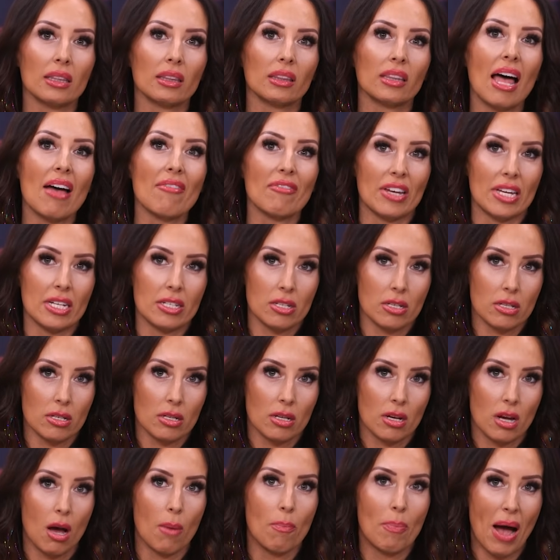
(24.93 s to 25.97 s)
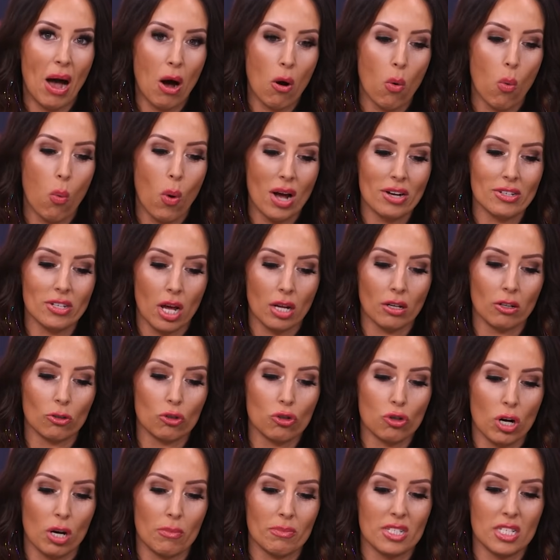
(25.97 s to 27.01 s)
Leavitt about what Donald
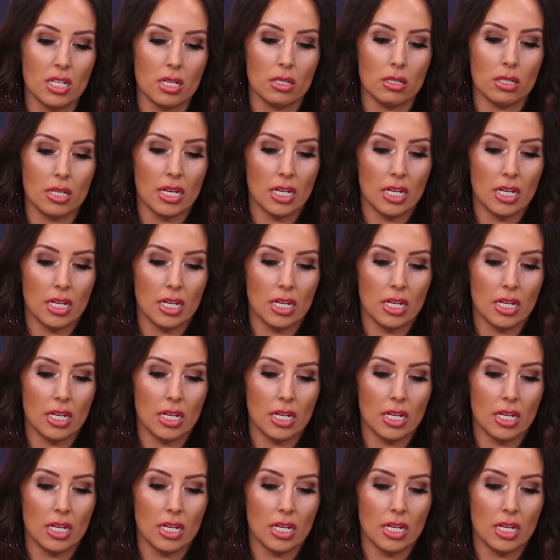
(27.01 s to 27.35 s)
Trump's